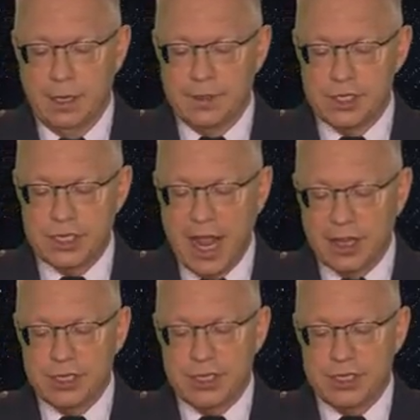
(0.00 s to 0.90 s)
The
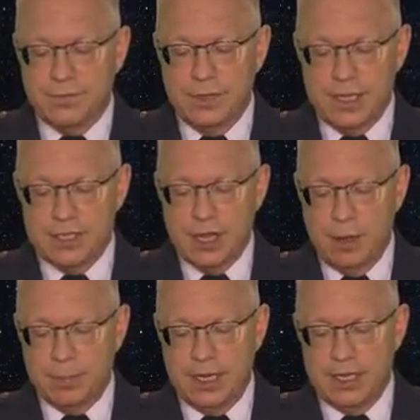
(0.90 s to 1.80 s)
challenges for these
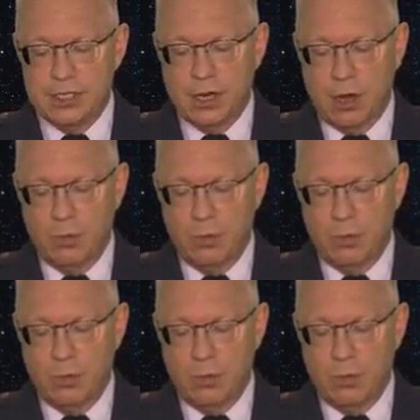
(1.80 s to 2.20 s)
companies